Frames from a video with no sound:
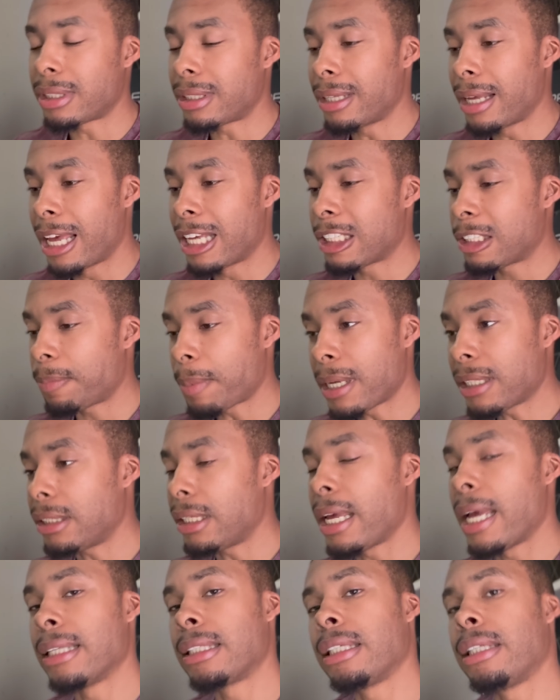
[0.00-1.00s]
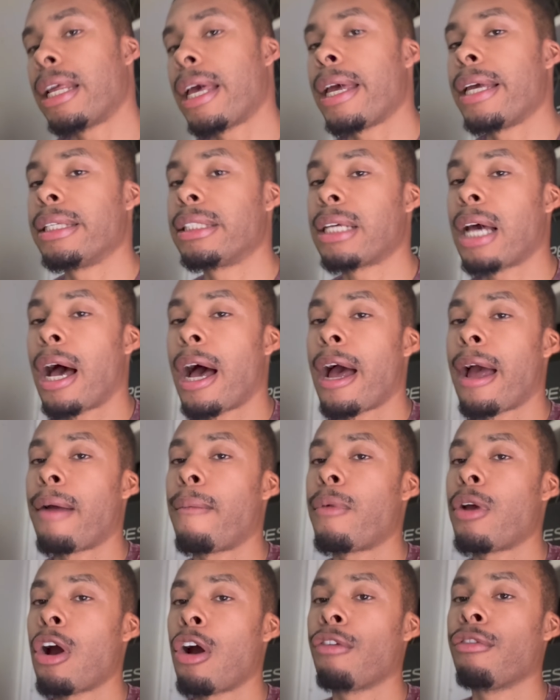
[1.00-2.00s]
especially in today's time,
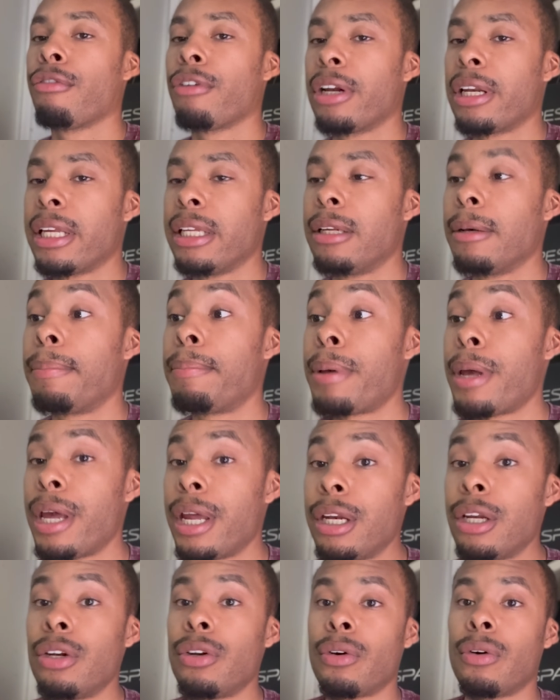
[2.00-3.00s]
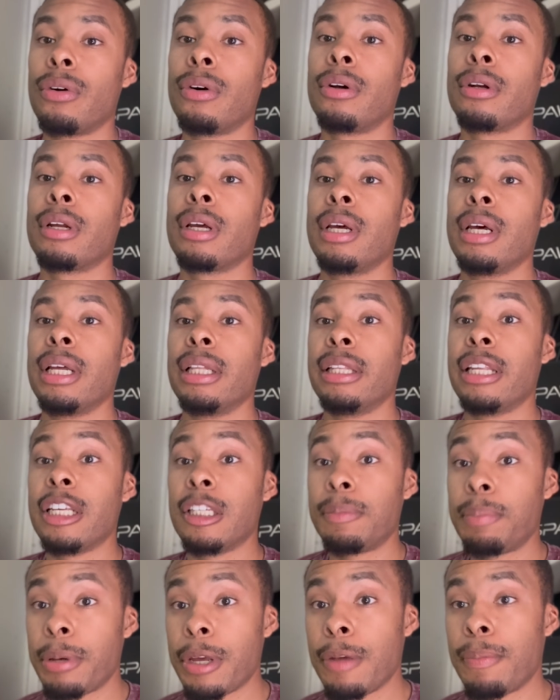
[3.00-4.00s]
we are really dependent on these
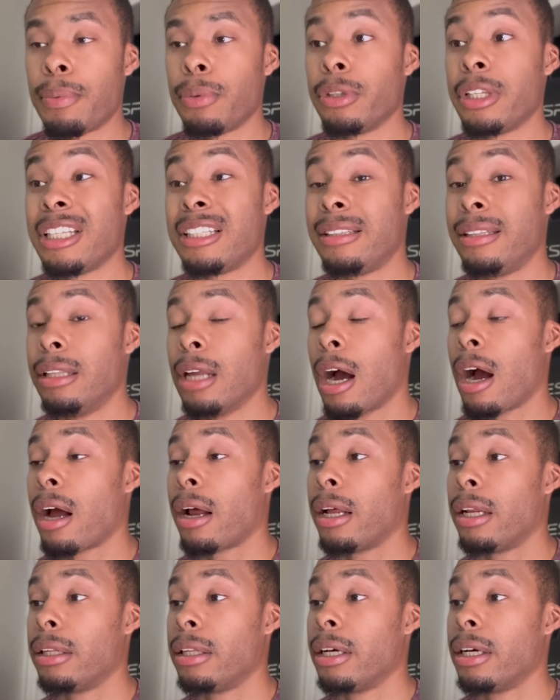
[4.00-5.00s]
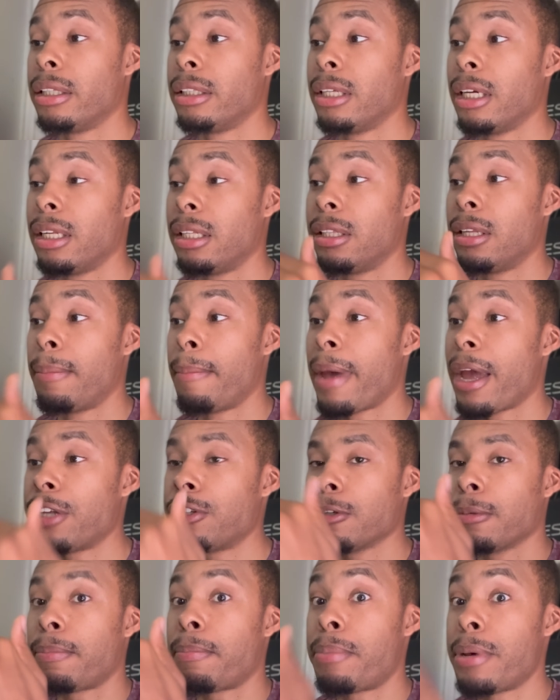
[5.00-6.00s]
people. The
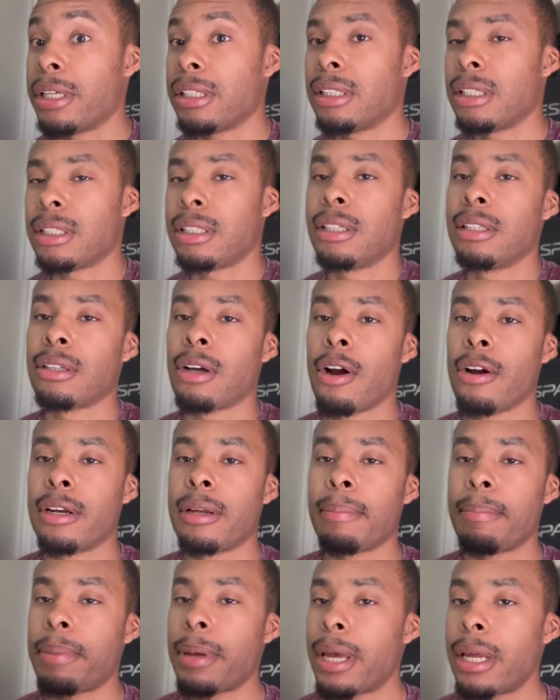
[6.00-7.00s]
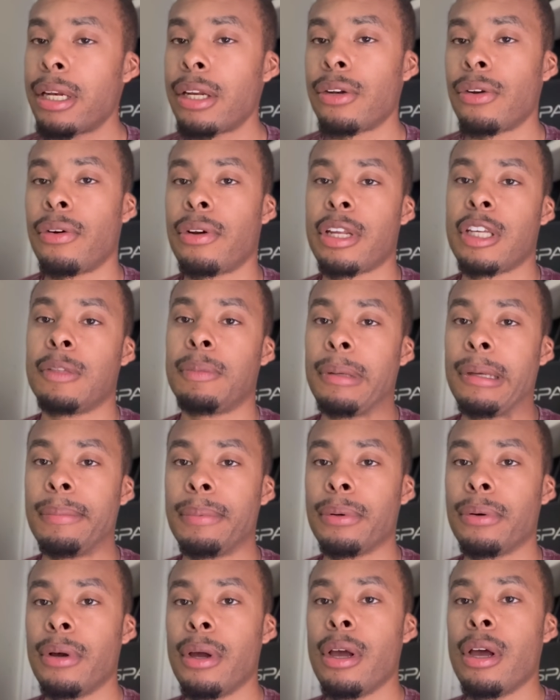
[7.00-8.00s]
major businesses are dependent on these
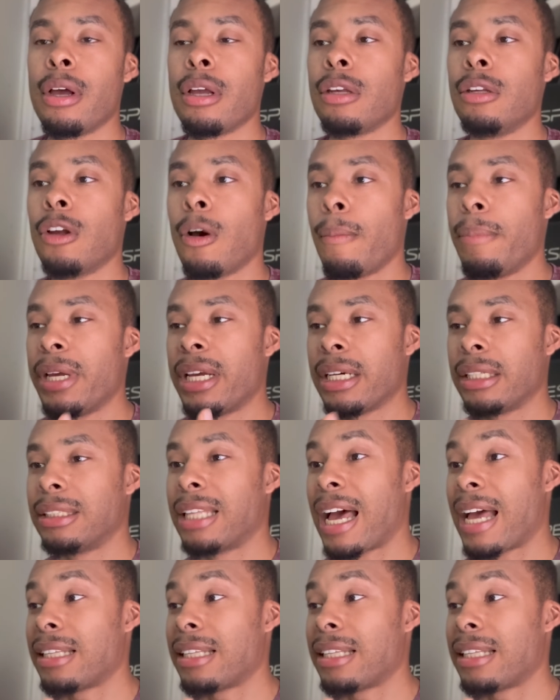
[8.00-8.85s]
people, because